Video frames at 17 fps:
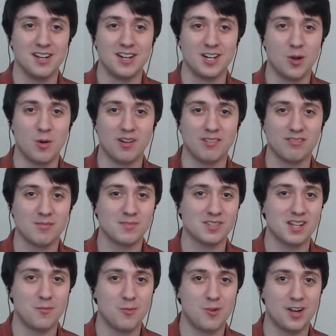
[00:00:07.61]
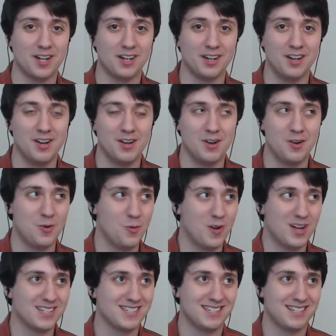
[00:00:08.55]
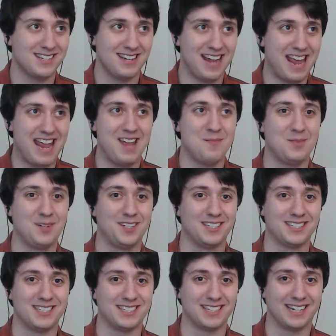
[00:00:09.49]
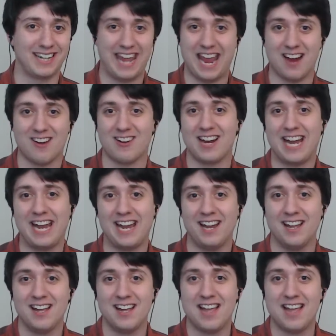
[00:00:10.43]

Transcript: going from someone who wasn't able to carry